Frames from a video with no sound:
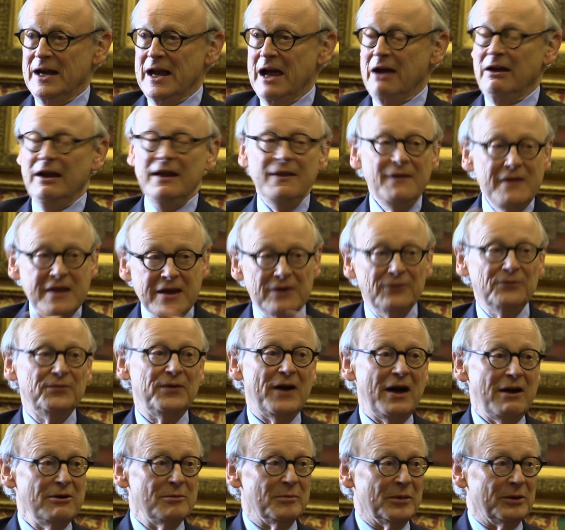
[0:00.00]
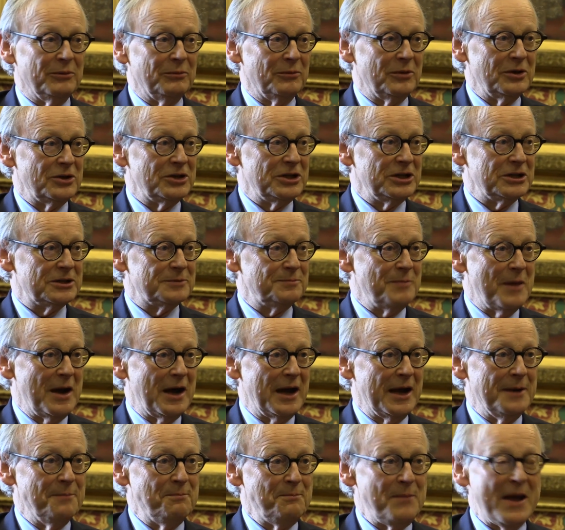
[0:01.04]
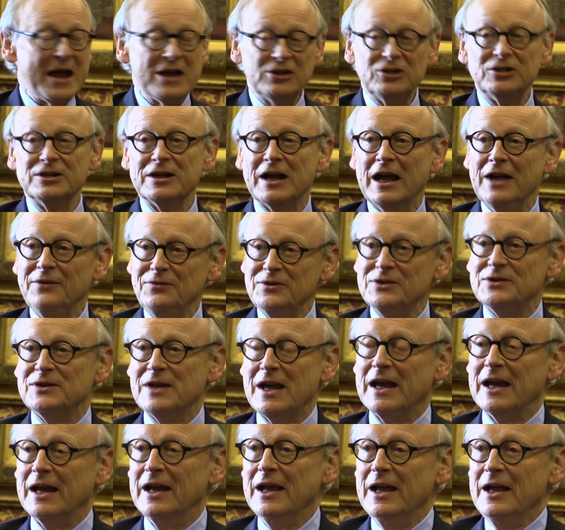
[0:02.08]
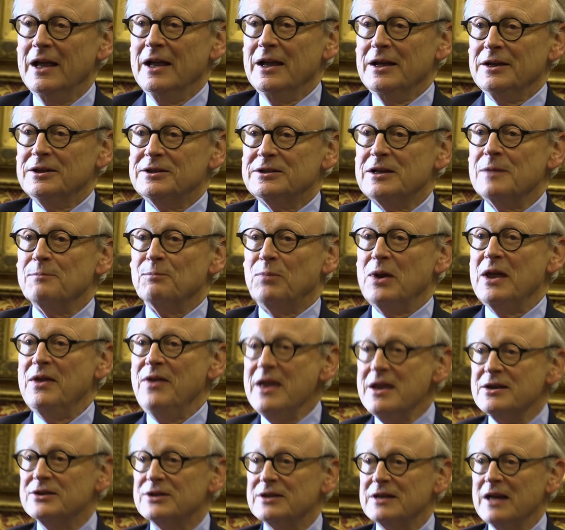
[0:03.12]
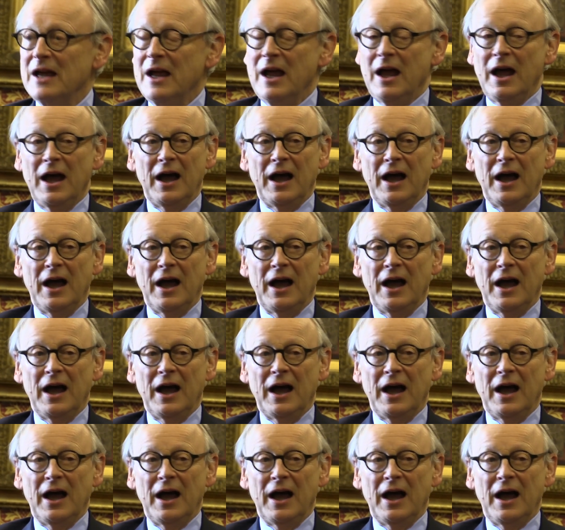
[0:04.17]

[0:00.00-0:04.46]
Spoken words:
Now, in the environment, which is my passion, I have to say simply this.